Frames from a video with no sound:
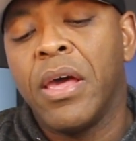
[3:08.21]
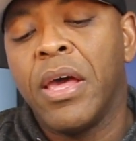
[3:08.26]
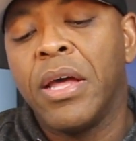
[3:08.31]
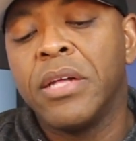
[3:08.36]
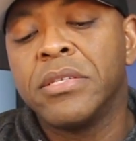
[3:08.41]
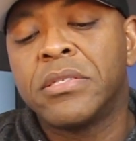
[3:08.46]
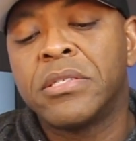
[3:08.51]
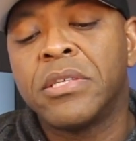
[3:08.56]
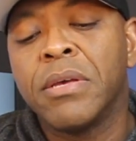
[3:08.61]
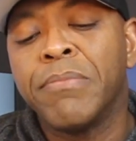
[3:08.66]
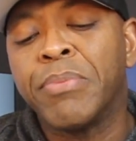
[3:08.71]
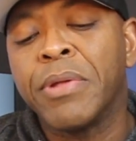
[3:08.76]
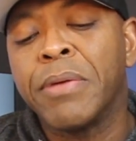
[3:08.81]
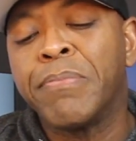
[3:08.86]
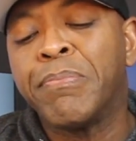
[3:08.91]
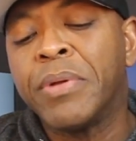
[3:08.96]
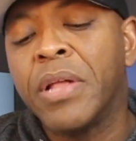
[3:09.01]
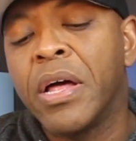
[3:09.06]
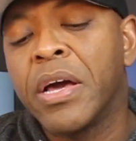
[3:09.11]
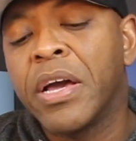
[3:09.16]
and simply
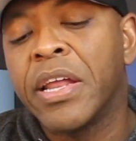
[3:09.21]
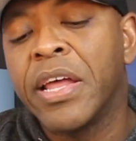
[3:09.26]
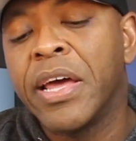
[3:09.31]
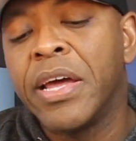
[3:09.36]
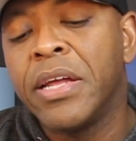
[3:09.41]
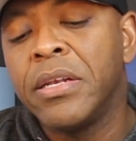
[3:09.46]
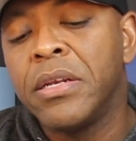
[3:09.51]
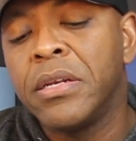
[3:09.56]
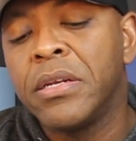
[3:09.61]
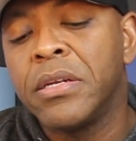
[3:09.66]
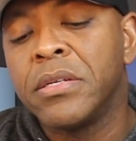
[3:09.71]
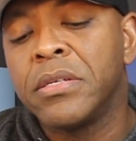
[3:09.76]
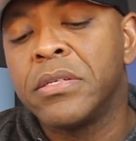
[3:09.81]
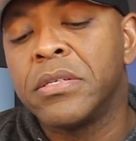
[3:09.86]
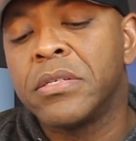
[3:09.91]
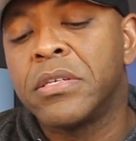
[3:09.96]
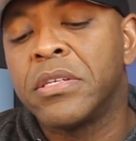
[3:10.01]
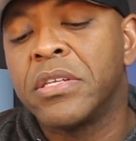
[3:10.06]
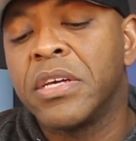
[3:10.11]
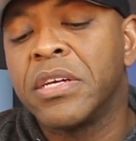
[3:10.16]
plug it in
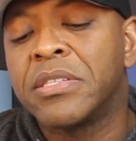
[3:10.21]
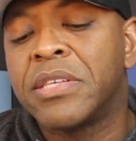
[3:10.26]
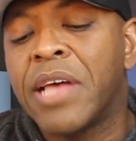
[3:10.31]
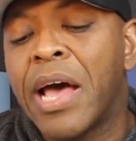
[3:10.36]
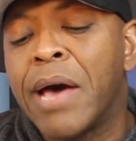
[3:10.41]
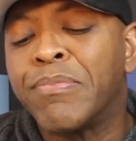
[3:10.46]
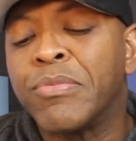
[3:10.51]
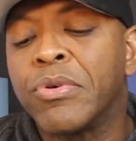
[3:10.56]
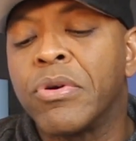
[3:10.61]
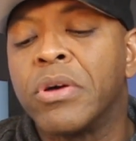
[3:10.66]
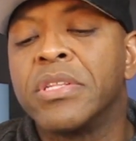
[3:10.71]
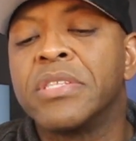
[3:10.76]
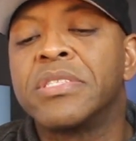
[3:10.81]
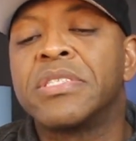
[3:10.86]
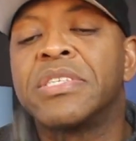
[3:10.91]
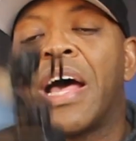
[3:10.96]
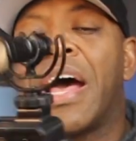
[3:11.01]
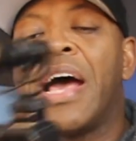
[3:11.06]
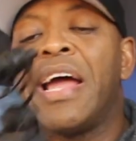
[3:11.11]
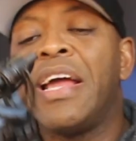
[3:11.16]
to the adapter on the
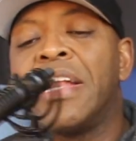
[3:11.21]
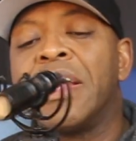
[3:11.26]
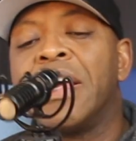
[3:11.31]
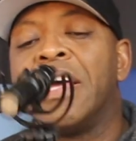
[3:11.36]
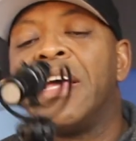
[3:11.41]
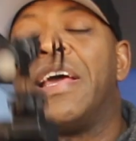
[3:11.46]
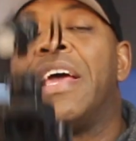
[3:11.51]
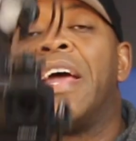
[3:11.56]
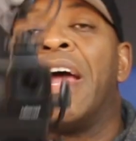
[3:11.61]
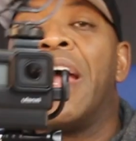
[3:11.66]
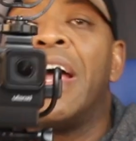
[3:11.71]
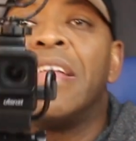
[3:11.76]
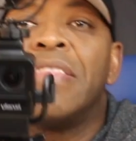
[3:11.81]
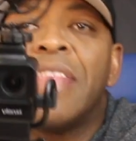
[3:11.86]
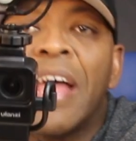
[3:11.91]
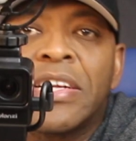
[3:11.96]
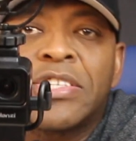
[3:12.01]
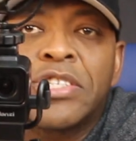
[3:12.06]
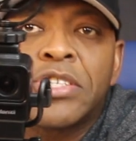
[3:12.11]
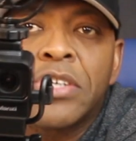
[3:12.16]
side,
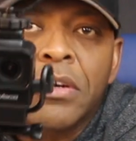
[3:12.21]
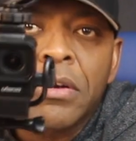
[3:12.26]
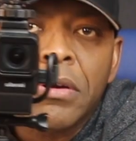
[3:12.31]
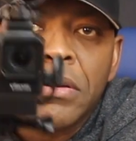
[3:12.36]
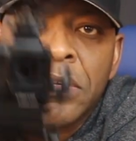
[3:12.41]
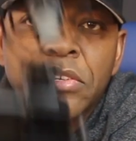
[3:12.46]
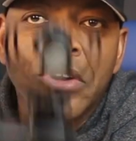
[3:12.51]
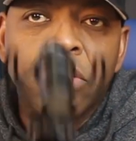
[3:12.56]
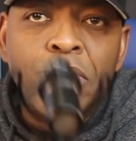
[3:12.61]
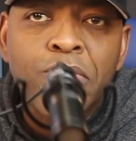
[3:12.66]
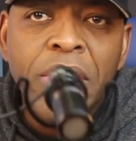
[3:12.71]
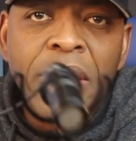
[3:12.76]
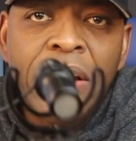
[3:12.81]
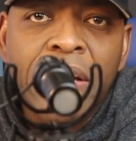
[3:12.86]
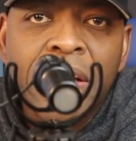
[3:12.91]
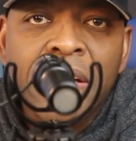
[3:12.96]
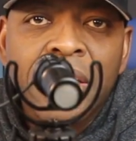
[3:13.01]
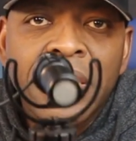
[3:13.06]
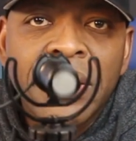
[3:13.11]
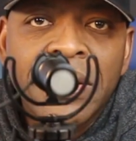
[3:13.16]
and that's your
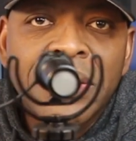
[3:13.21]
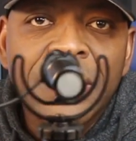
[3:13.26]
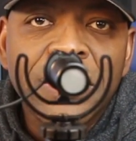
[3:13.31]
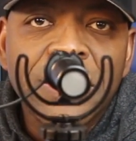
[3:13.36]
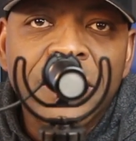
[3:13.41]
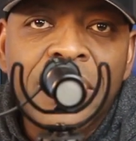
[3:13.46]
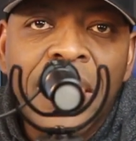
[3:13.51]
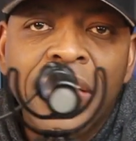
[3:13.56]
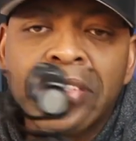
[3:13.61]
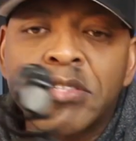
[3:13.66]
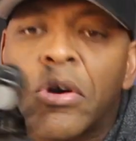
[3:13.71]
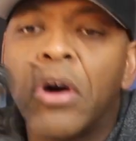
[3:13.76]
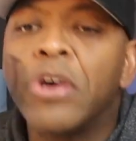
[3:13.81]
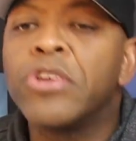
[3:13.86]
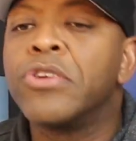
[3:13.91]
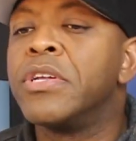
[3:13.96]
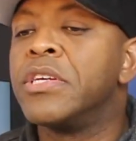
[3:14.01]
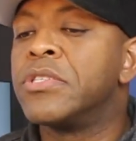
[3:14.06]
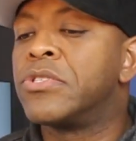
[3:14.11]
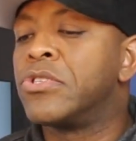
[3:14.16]
rig. That's all
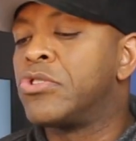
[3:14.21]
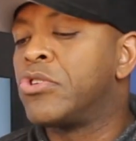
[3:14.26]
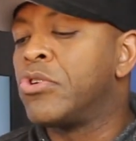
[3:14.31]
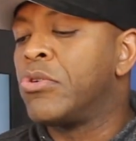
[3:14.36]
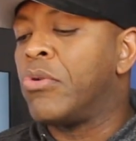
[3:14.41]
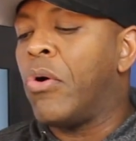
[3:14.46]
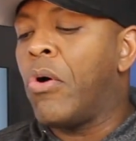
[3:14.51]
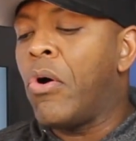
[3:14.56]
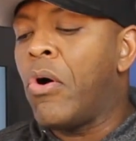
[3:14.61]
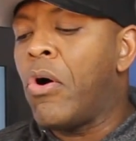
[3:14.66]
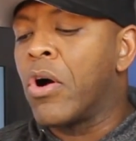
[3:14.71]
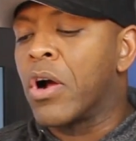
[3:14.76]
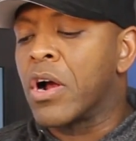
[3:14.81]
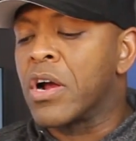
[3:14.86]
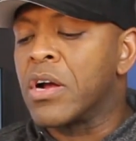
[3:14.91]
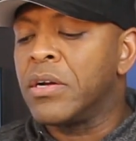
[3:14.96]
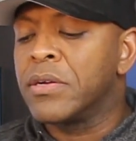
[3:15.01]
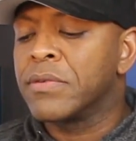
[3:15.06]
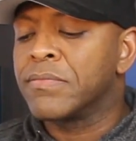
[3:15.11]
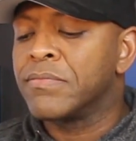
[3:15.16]
you need to do.
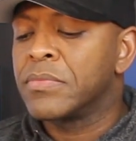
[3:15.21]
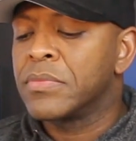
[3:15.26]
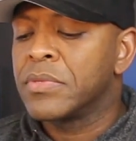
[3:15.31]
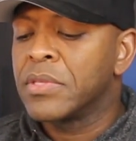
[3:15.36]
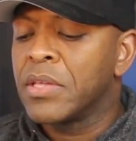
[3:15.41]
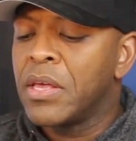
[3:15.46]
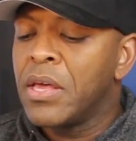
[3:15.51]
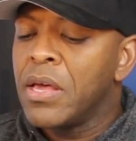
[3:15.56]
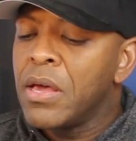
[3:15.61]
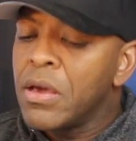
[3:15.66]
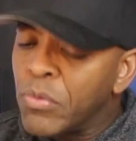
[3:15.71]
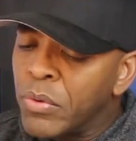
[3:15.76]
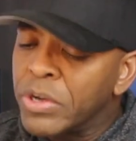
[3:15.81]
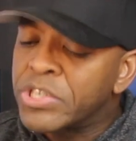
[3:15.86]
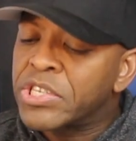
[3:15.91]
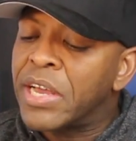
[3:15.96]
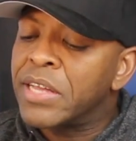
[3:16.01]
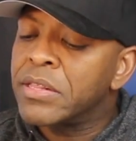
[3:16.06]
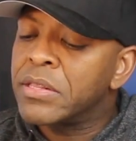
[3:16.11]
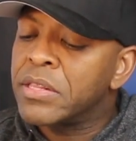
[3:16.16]
Or,
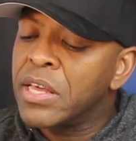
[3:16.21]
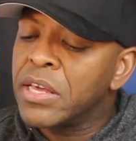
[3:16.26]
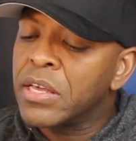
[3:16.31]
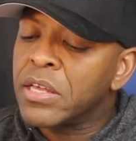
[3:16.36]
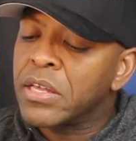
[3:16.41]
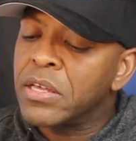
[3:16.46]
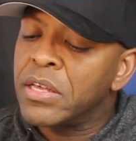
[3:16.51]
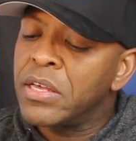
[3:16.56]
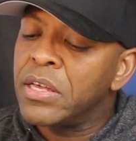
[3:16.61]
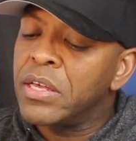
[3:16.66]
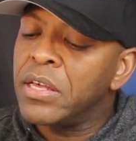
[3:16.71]
which I think